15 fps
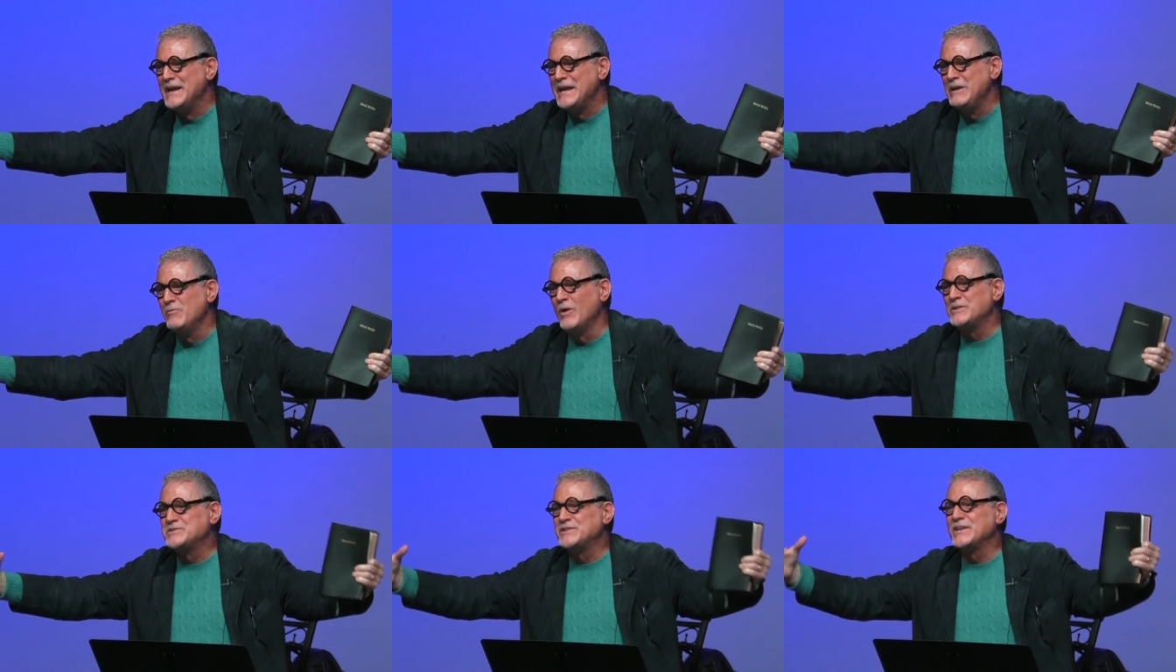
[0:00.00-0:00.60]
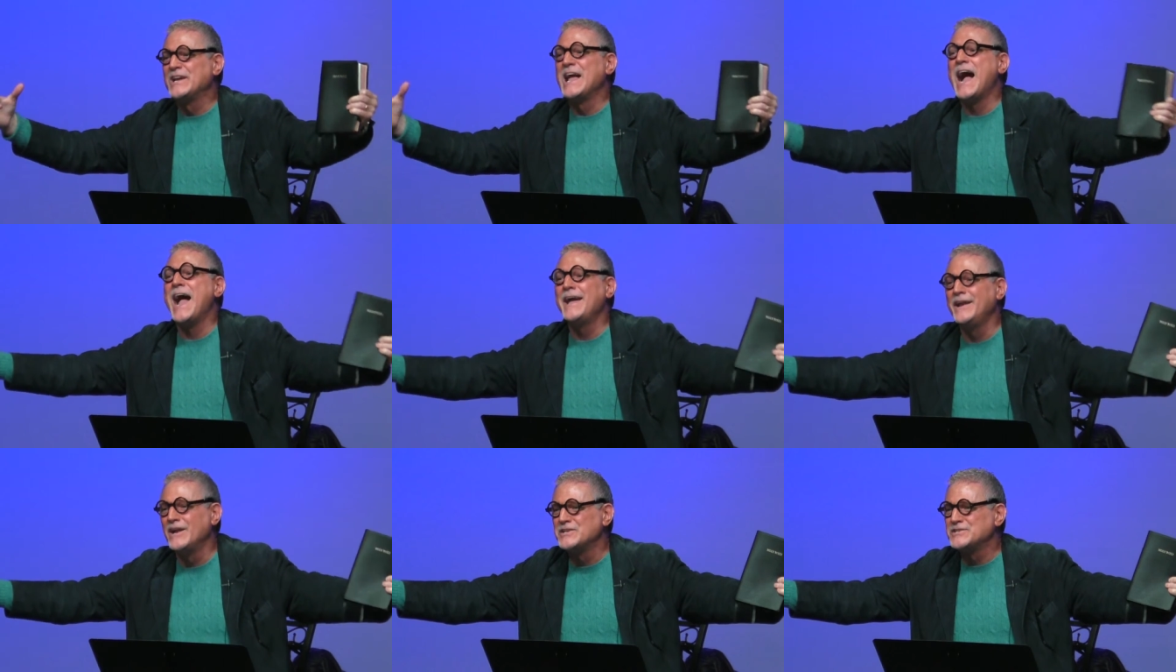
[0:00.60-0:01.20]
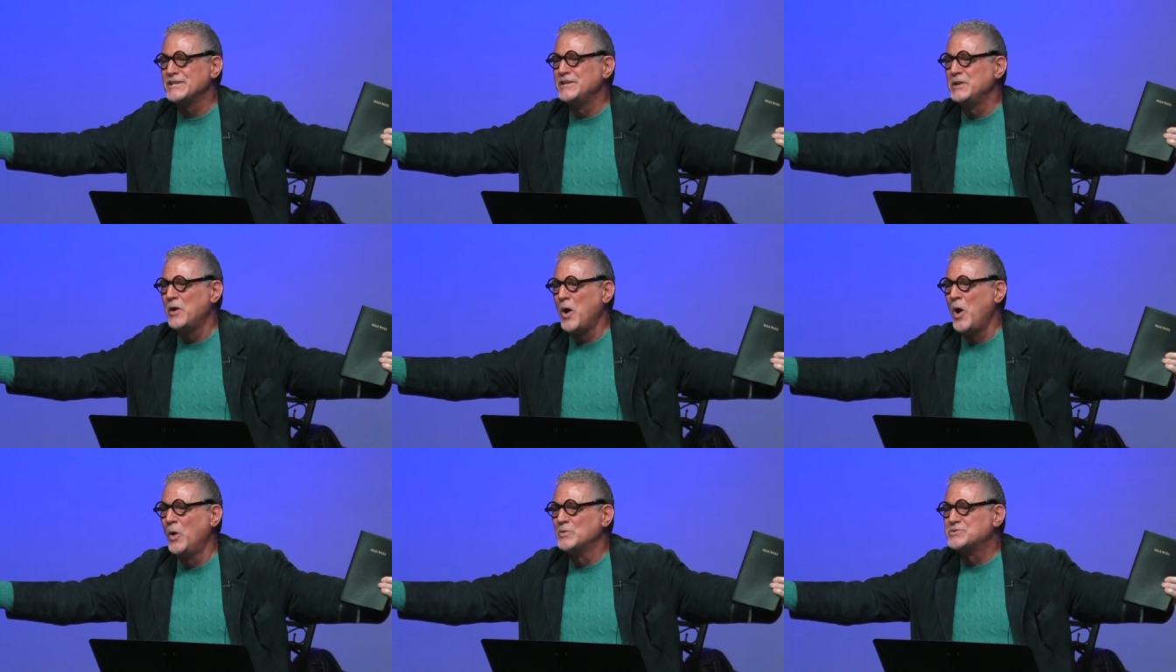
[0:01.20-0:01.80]
He wants to guide us into
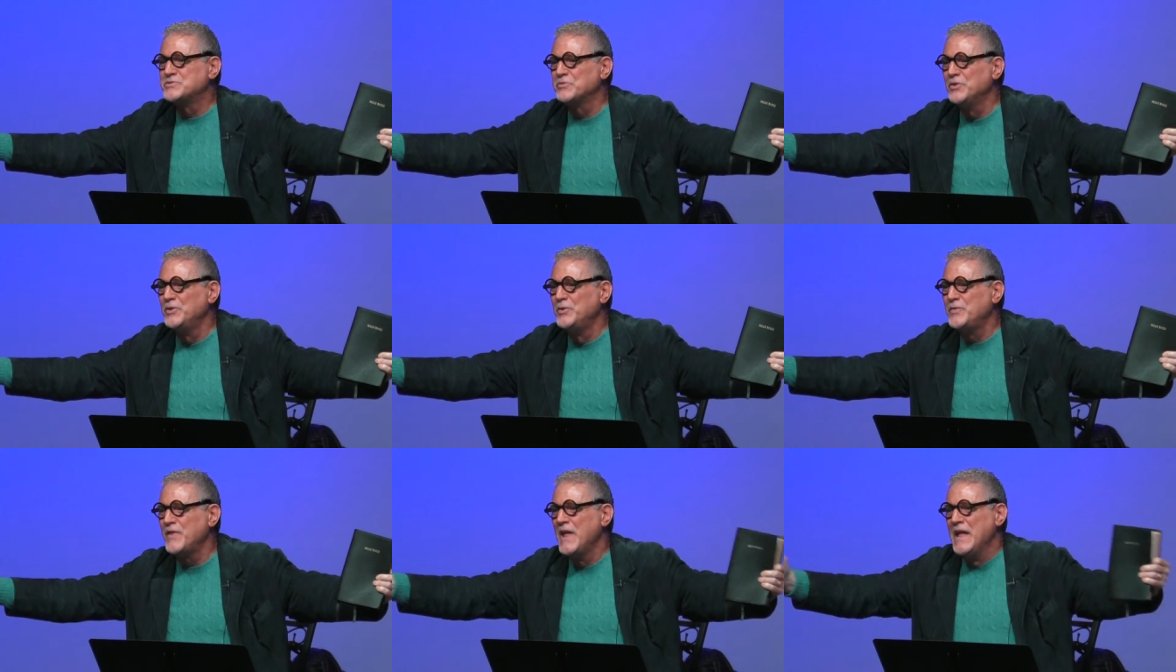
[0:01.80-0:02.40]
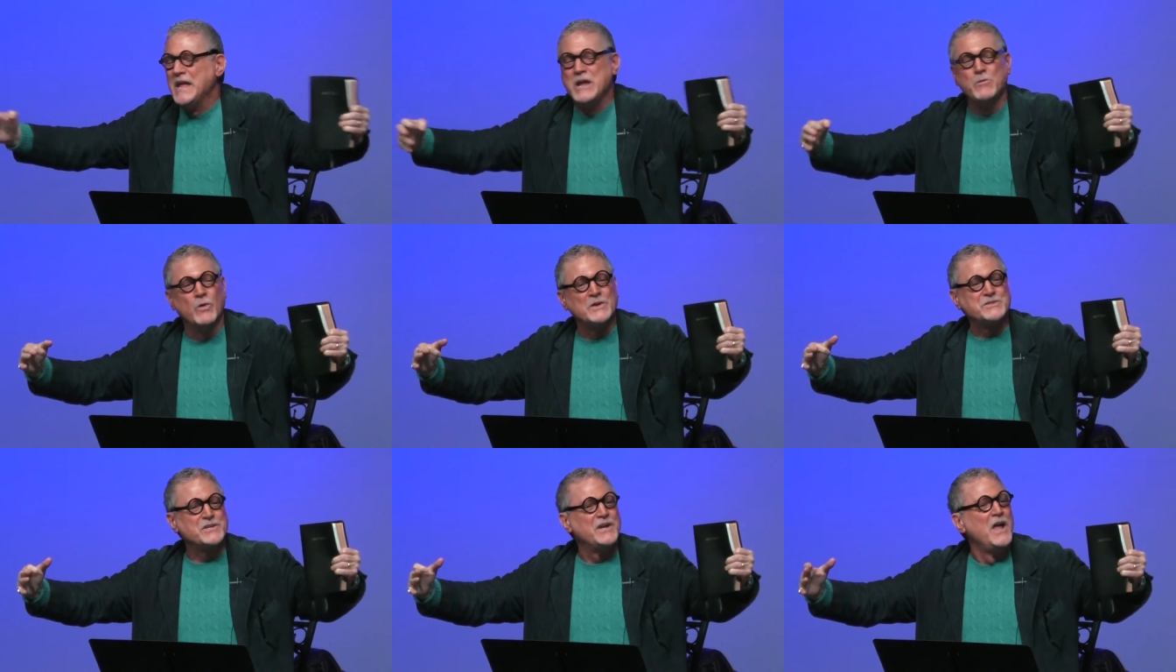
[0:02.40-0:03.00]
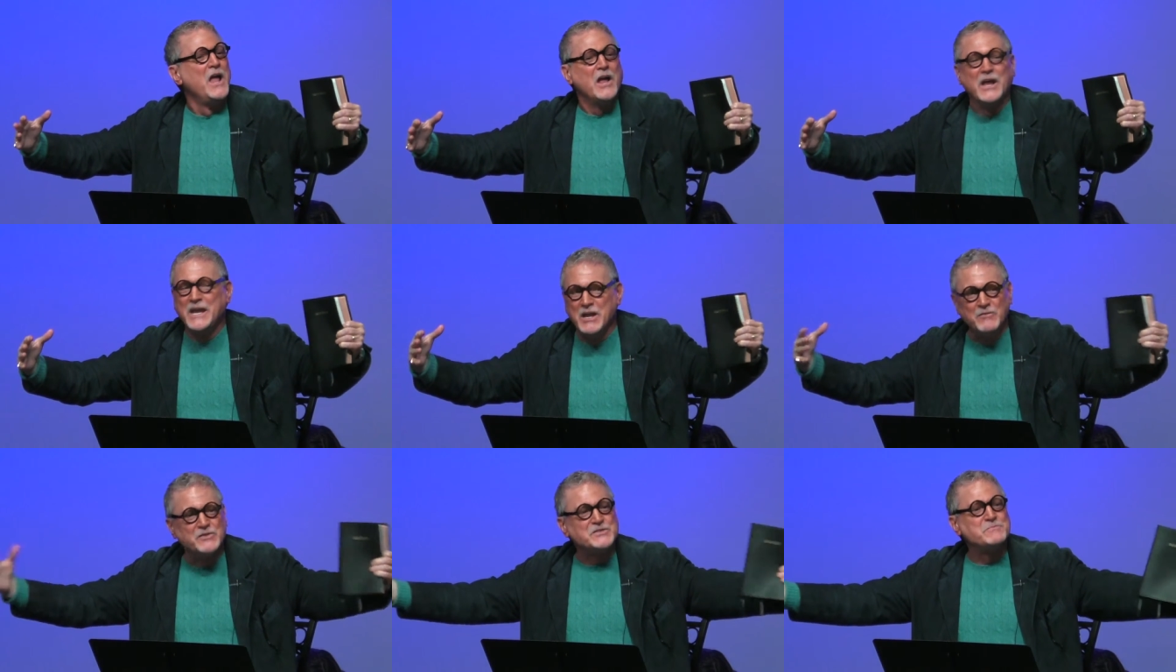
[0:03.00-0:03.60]
all truth. He wants to
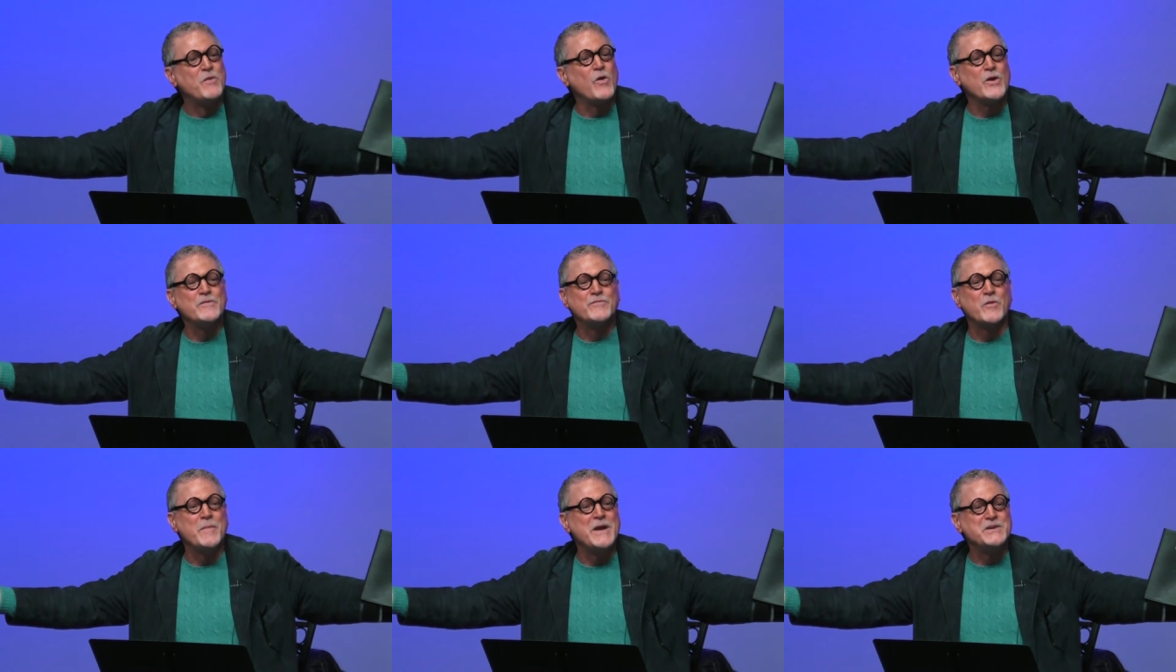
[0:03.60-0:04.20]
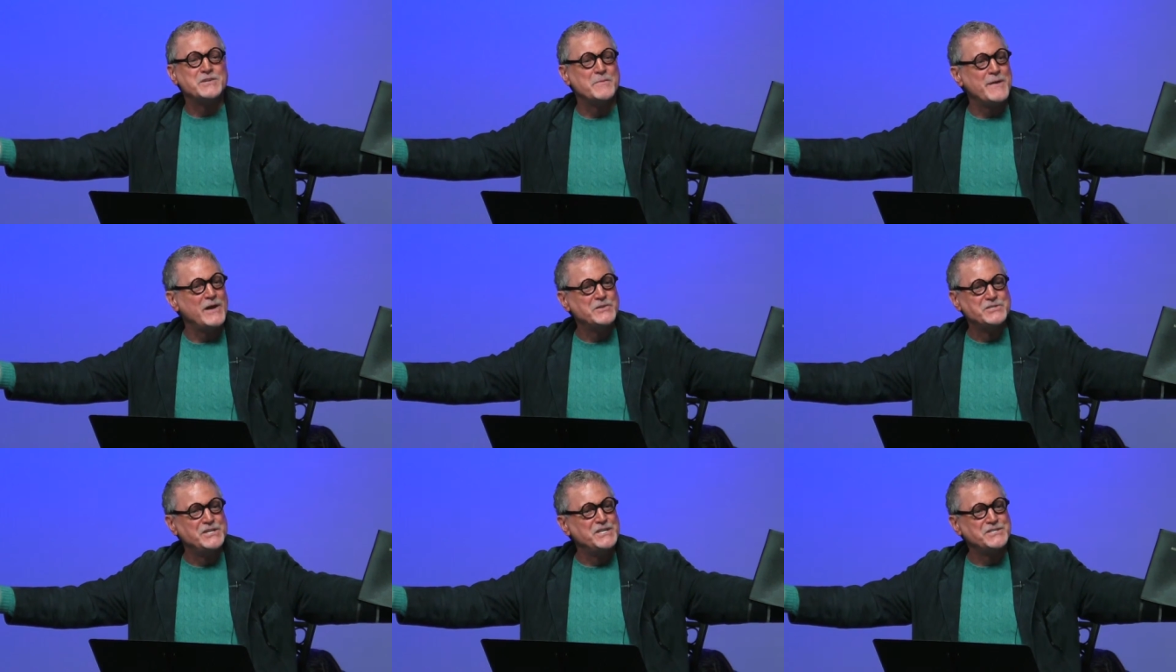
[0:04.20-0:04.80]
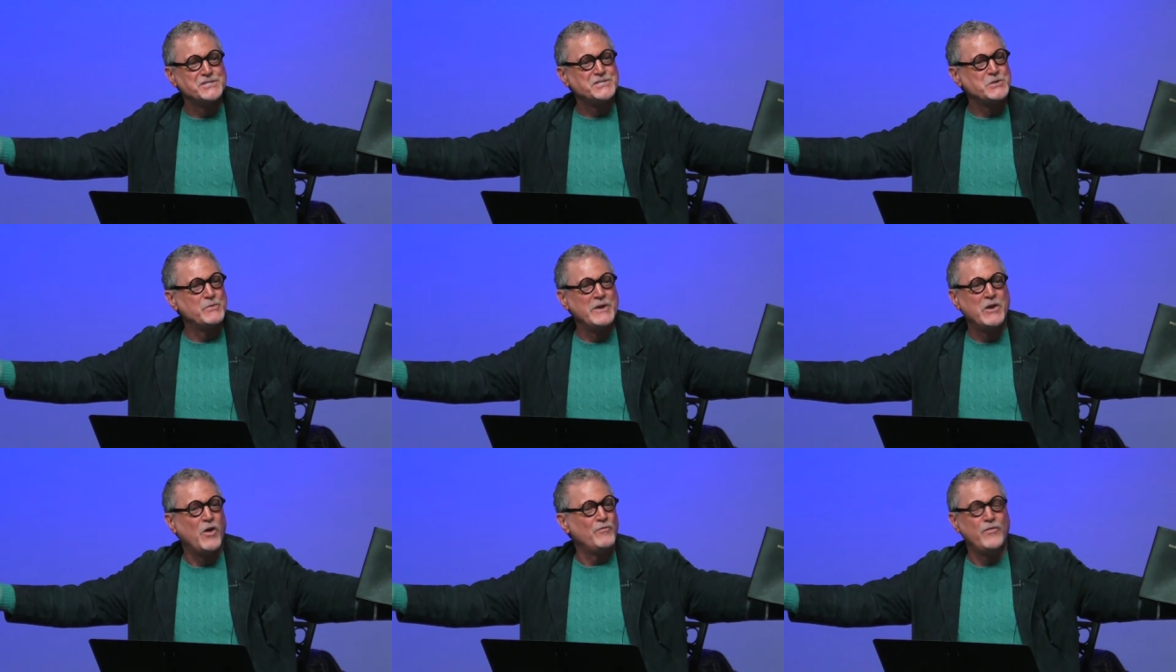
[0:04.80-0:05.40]
give us more information about Jesus so
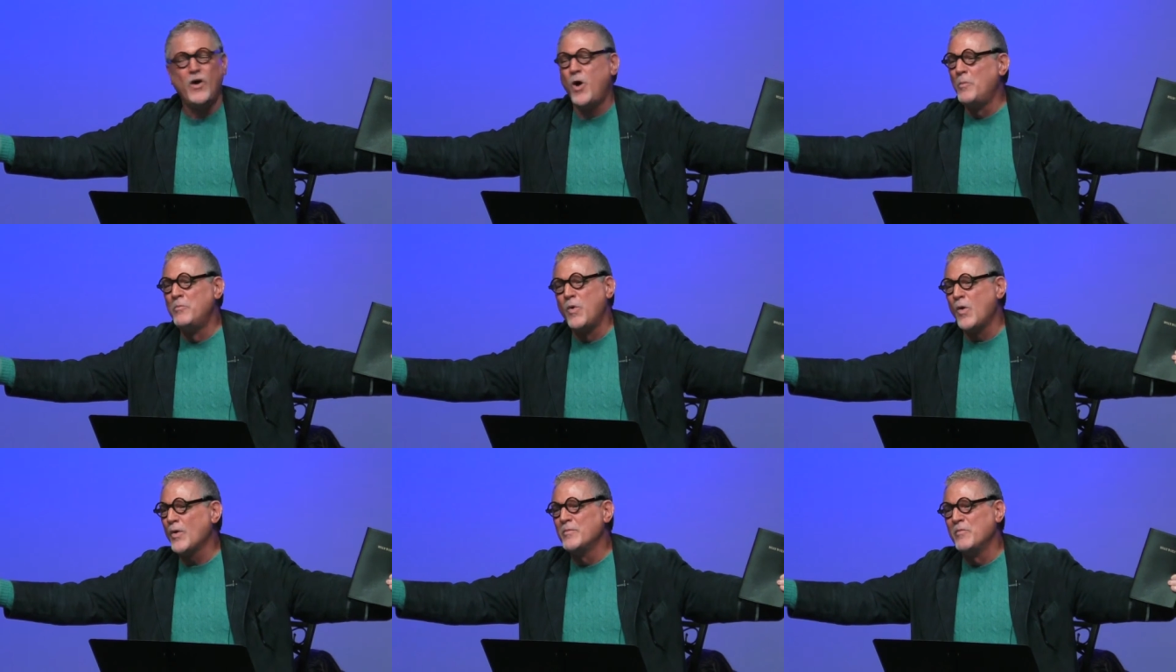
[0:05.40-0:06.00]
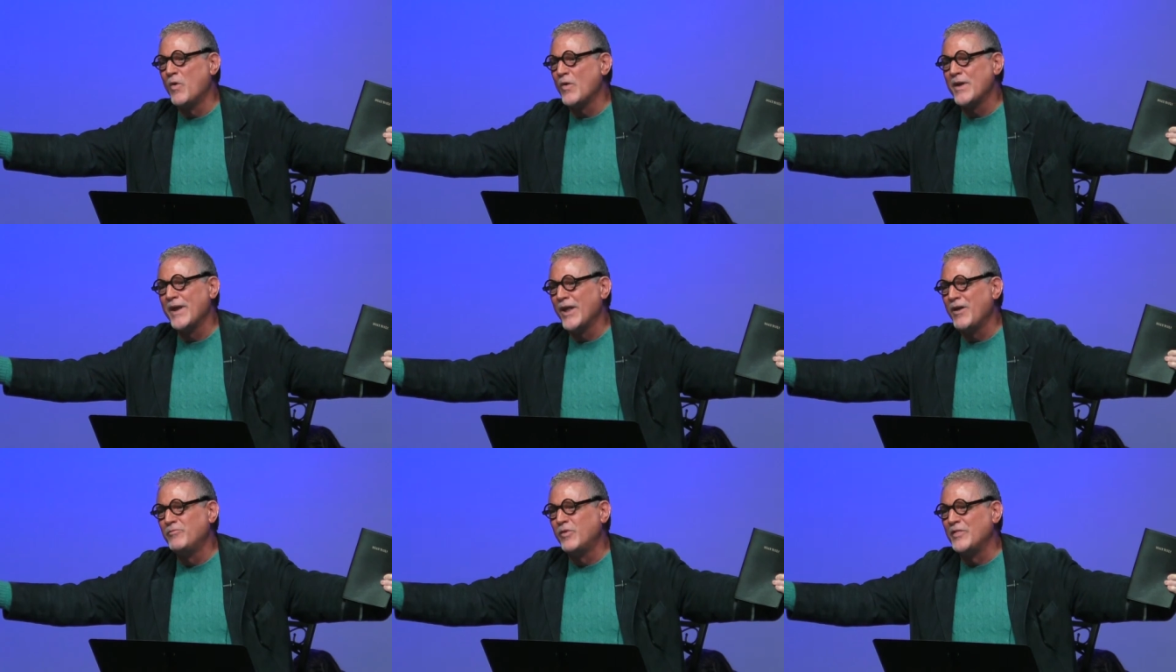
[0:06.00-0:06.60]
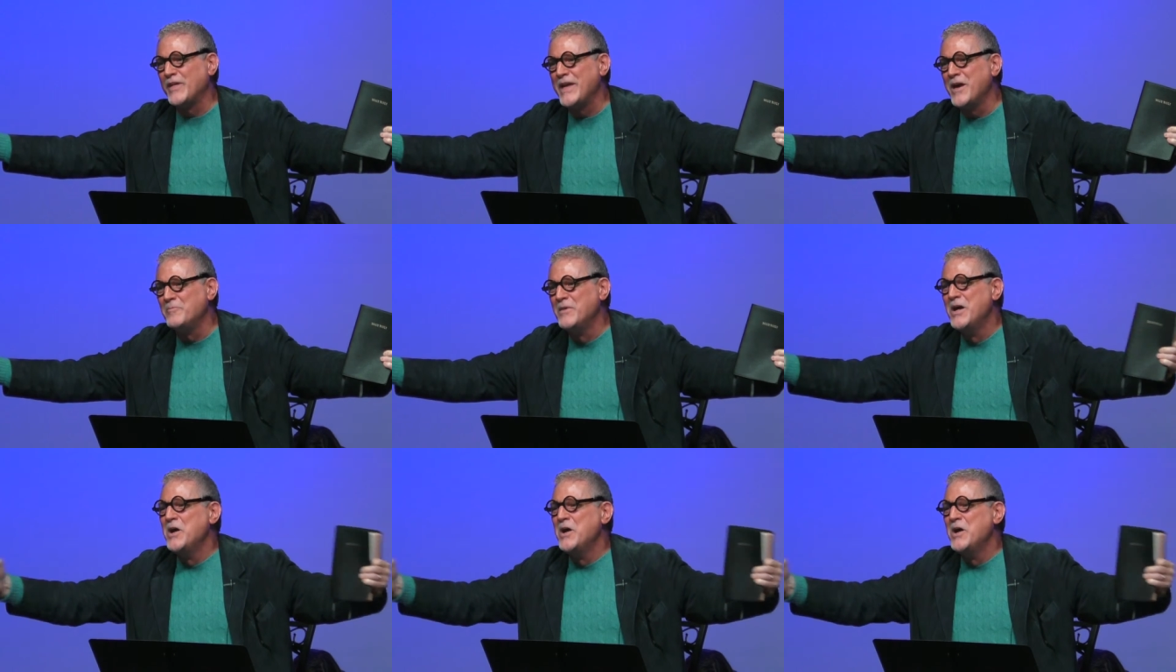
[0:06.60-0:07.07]
we fall more and more in love with him